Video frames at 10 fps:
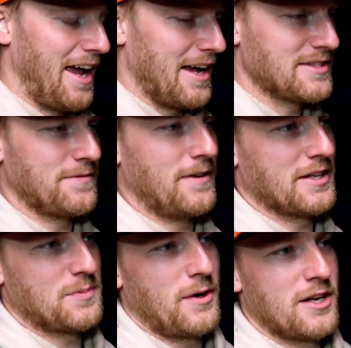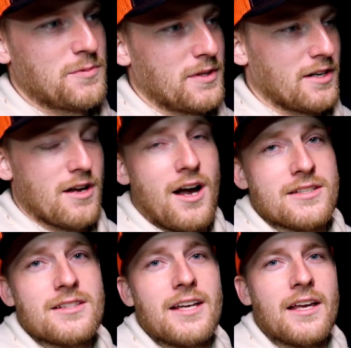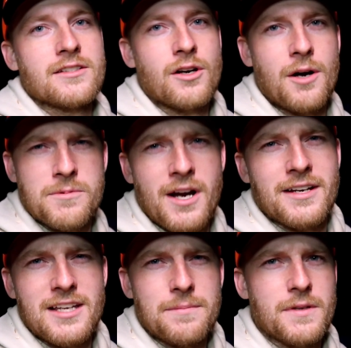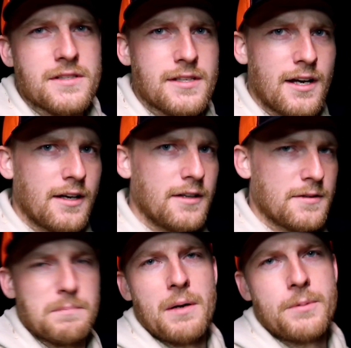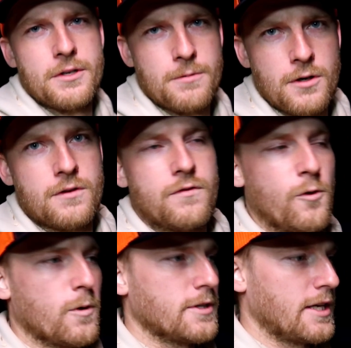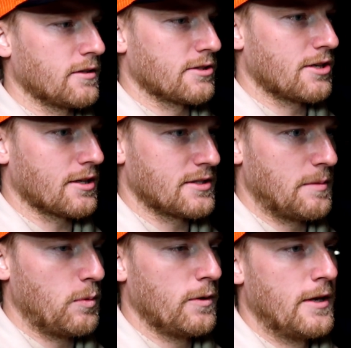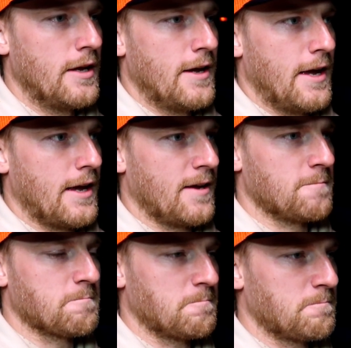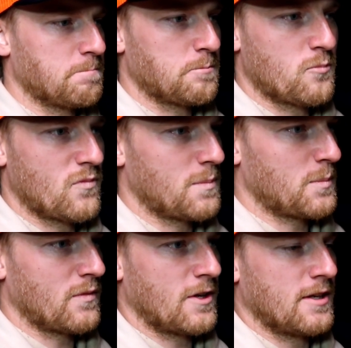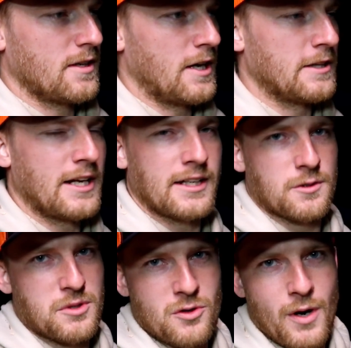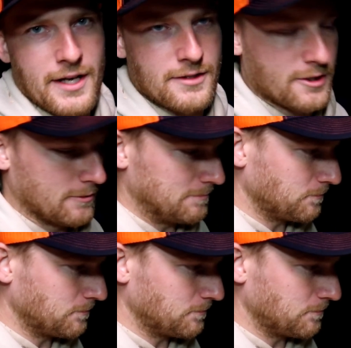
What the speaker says: it's a fun experience, but they're costly, and so I'm trying to keep this bump in the road for Taylor's truck simple, and I'd like it to be quiet too.